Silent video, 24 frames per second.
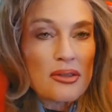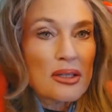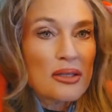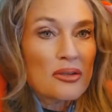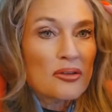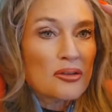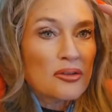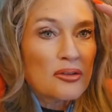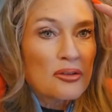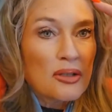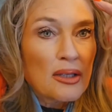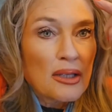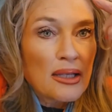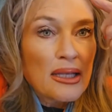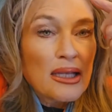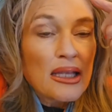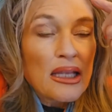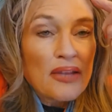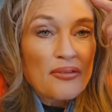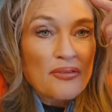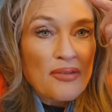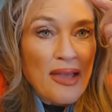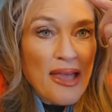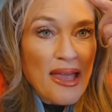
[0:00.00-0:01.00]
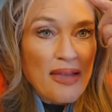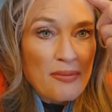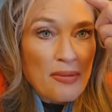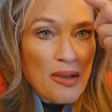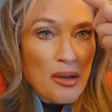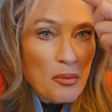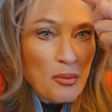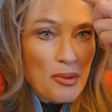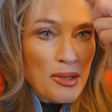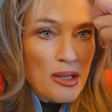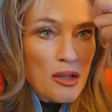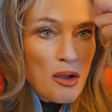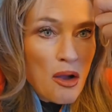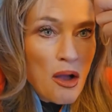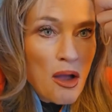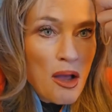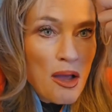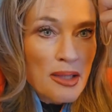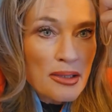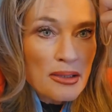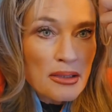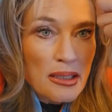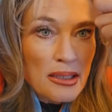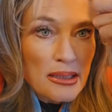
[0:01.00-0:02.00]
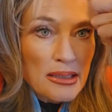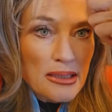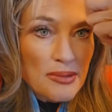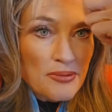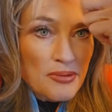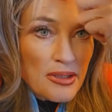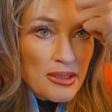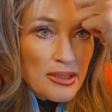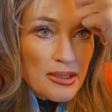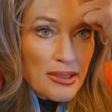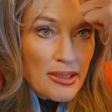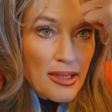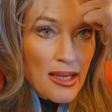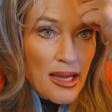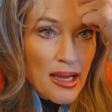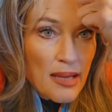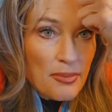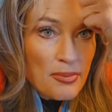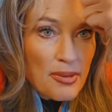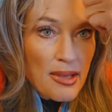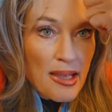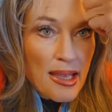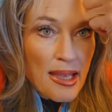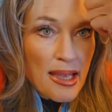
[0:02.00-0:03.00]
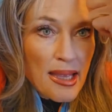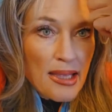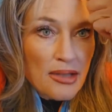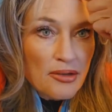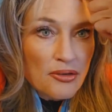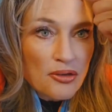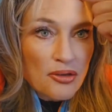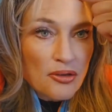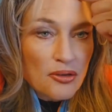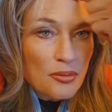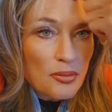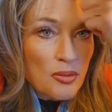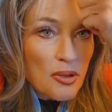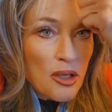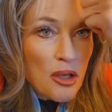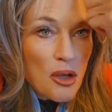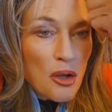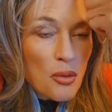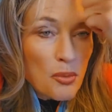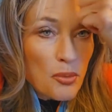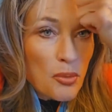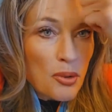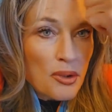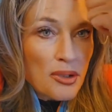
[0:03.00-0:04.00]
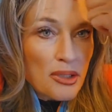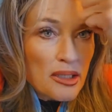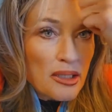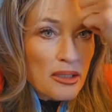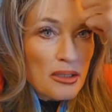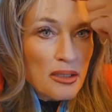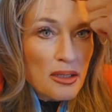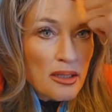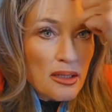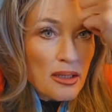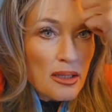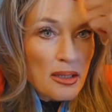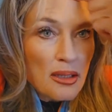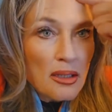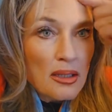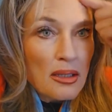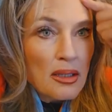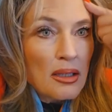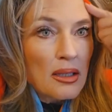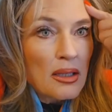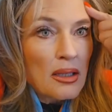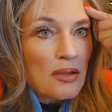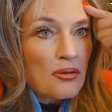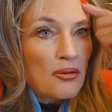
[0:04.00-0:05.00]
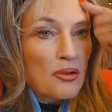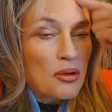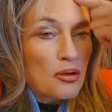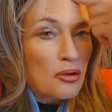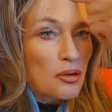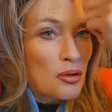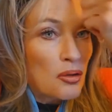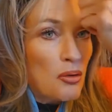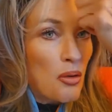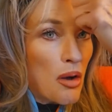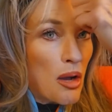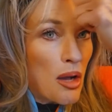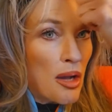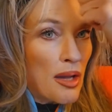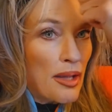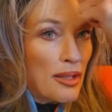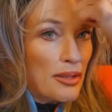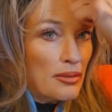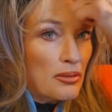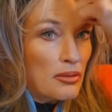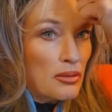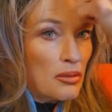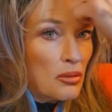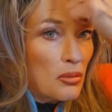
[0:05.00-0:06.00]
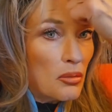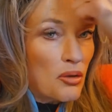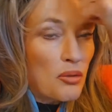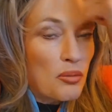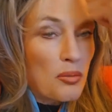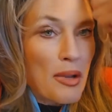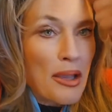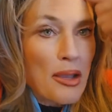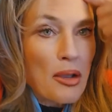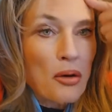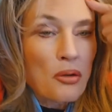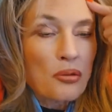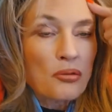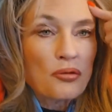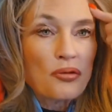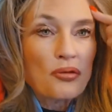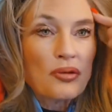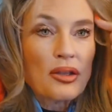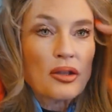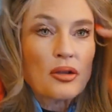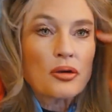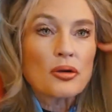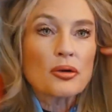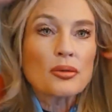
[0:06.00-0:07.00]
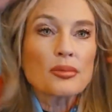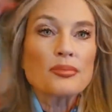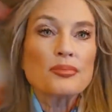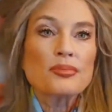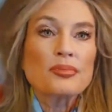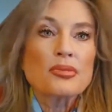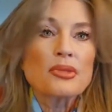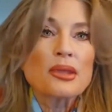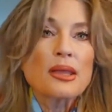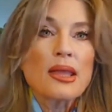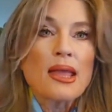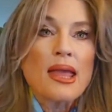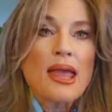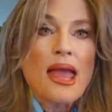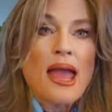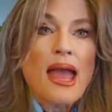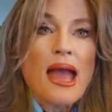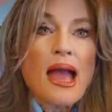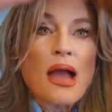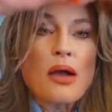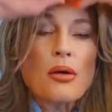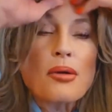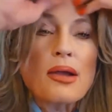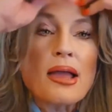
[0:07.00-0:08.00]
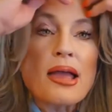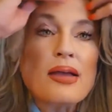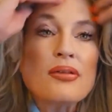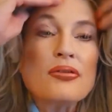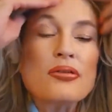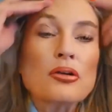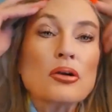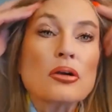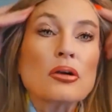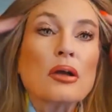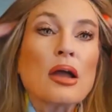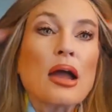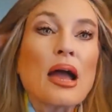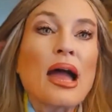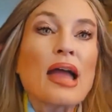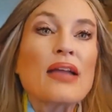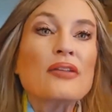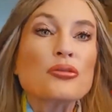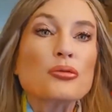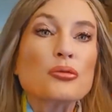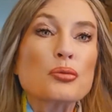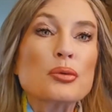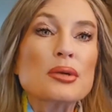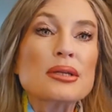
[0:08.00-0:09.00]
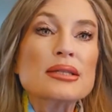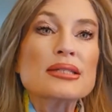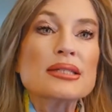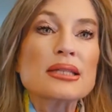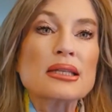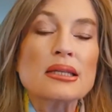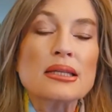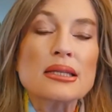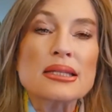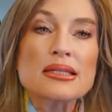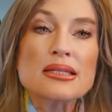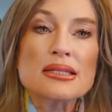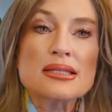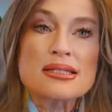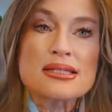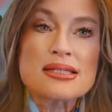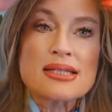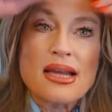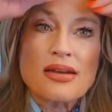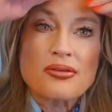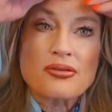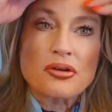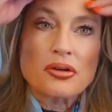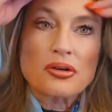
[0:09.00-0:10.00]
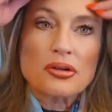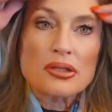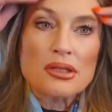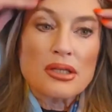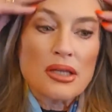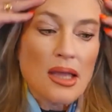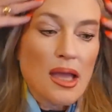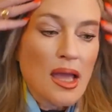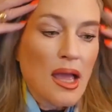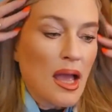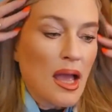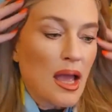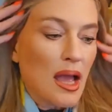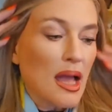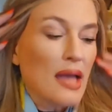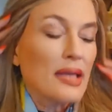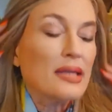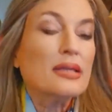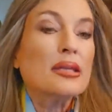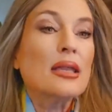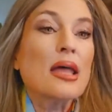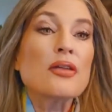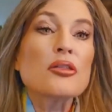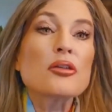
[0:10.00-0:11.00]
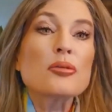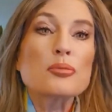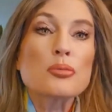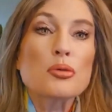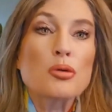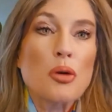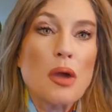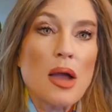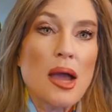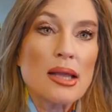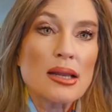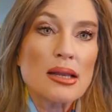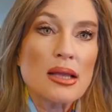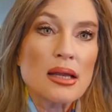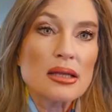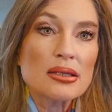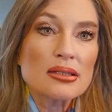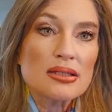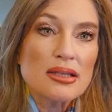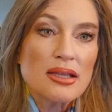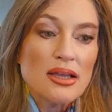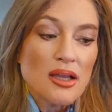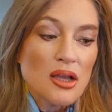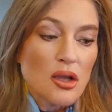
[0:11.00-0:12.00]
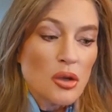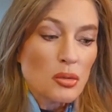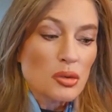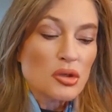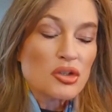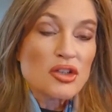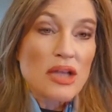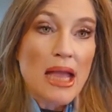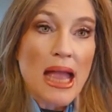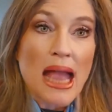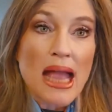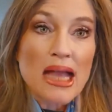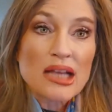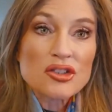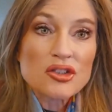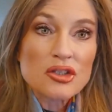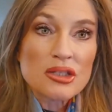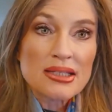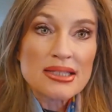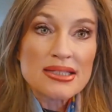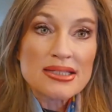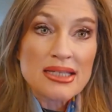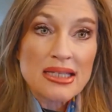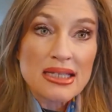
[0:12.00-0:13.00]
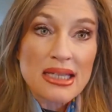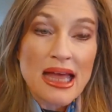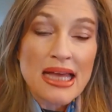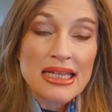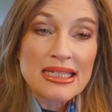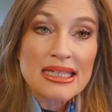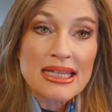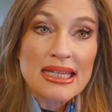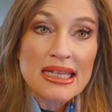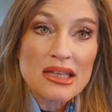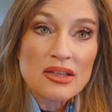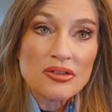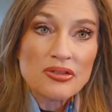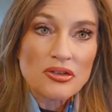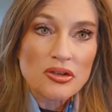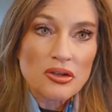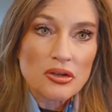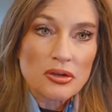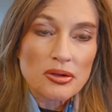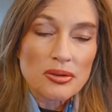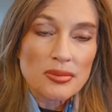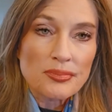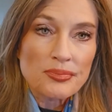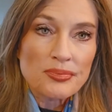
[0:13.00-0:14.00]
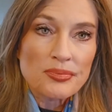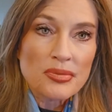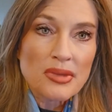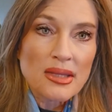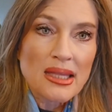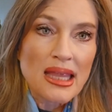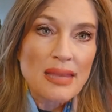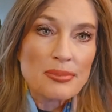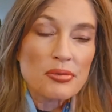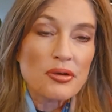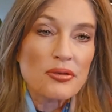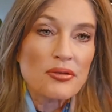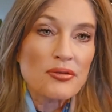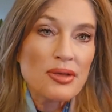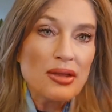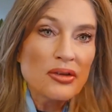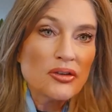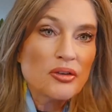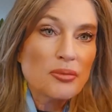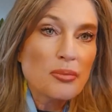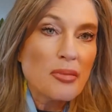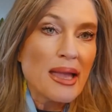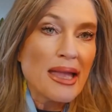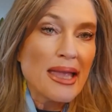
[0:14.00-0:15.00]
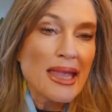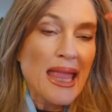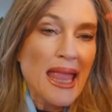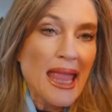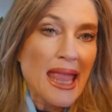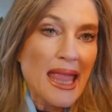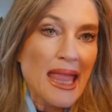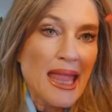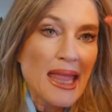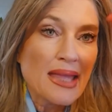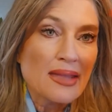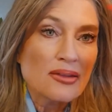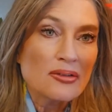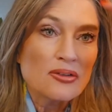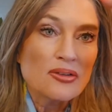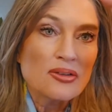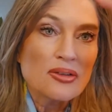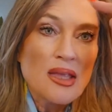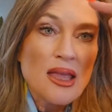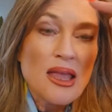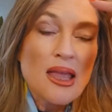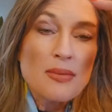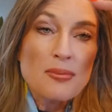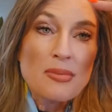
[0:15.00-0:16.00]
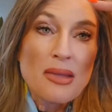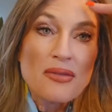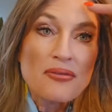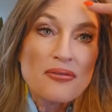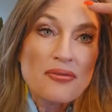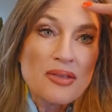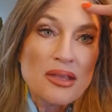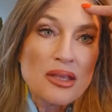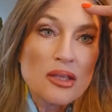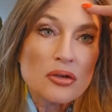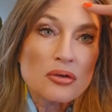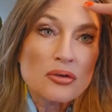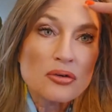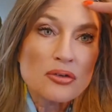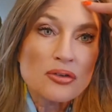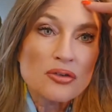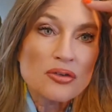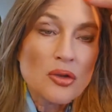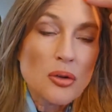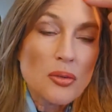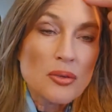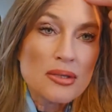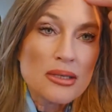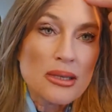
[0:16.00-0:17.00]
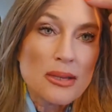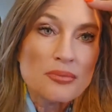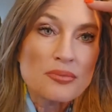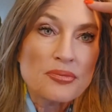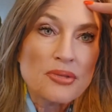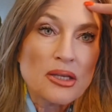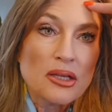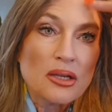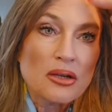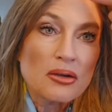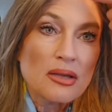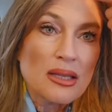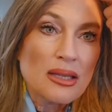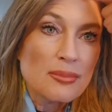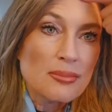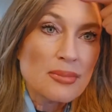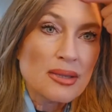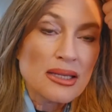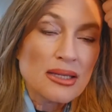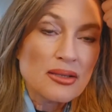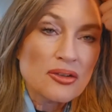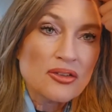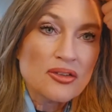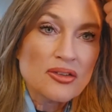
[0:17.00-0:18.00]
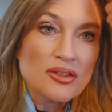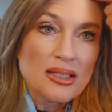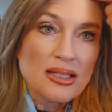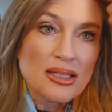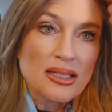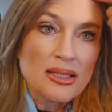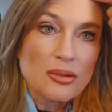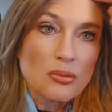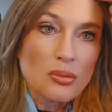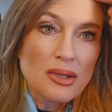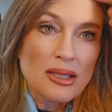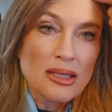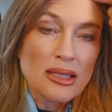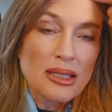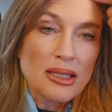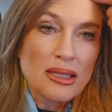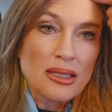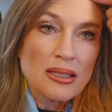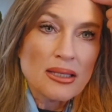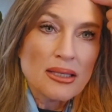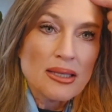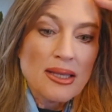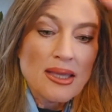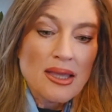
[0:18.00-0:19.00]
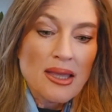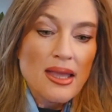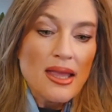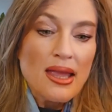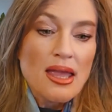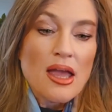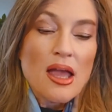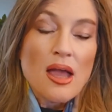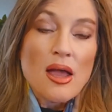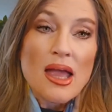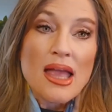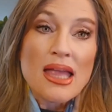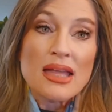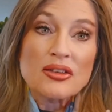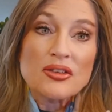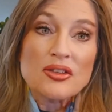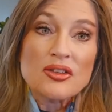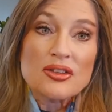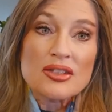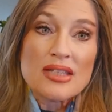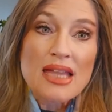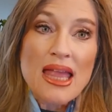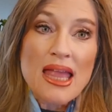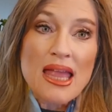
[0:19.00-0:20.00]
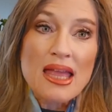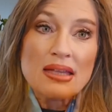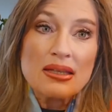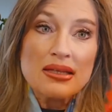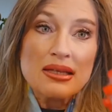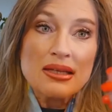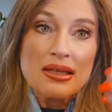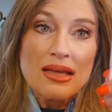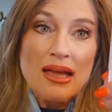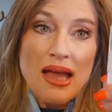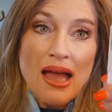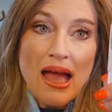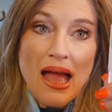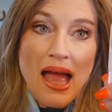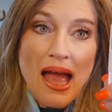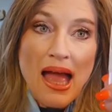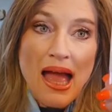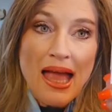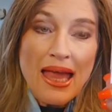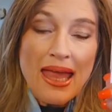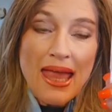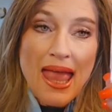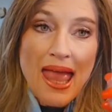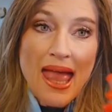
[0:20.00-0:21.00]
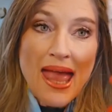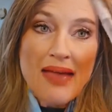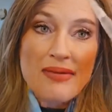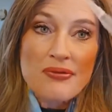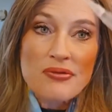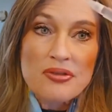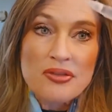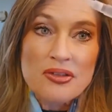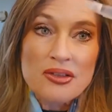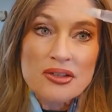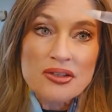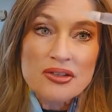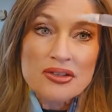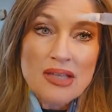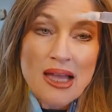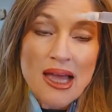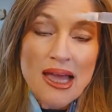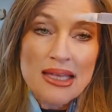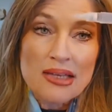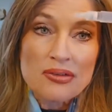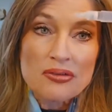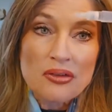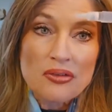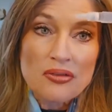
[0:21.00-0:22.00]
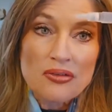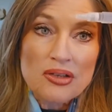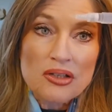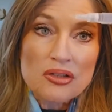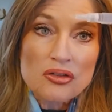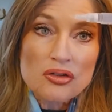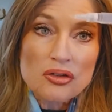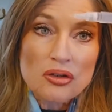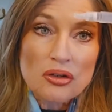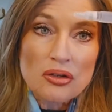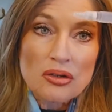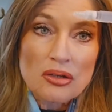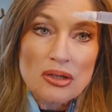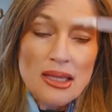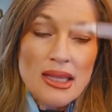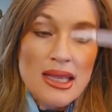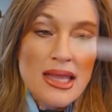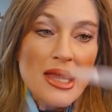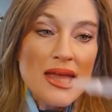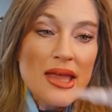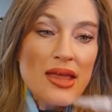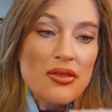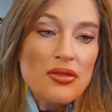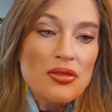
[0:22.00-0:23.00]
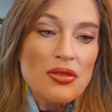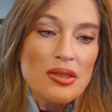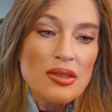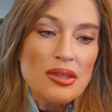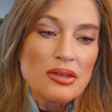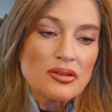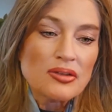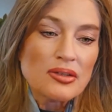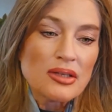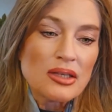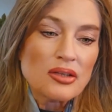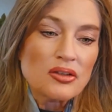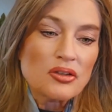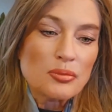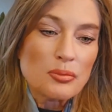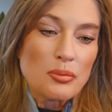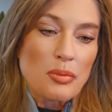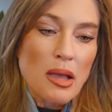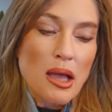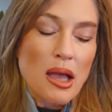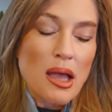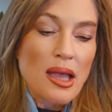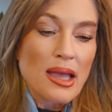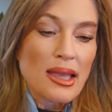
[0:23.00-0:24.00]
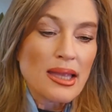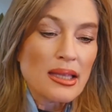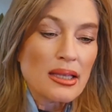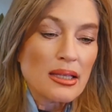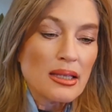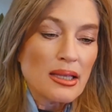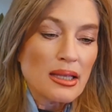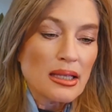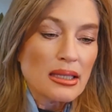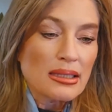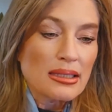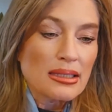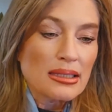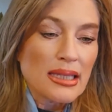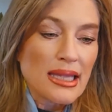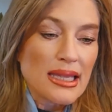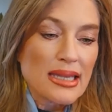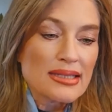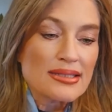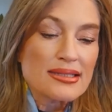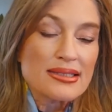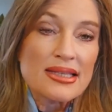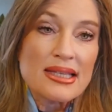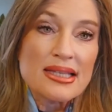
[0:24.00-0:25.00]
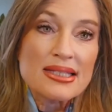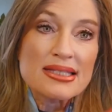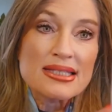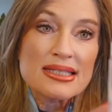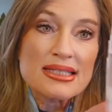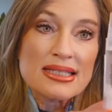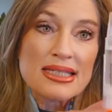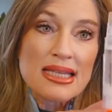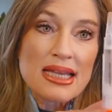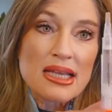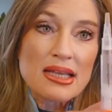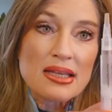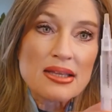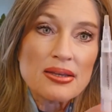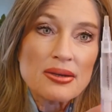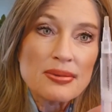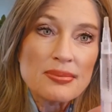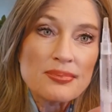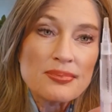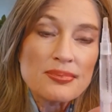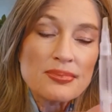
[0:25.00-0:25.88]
this. If I have my wig on, lifting it up and just putting the glue on with my own finger. However, I've recently discovered another product which actually is a lot easier. It prevents my hands, my fingers going up there and being sticky wicky. Instead, I have this kind of a feature. This is by Lace Stick.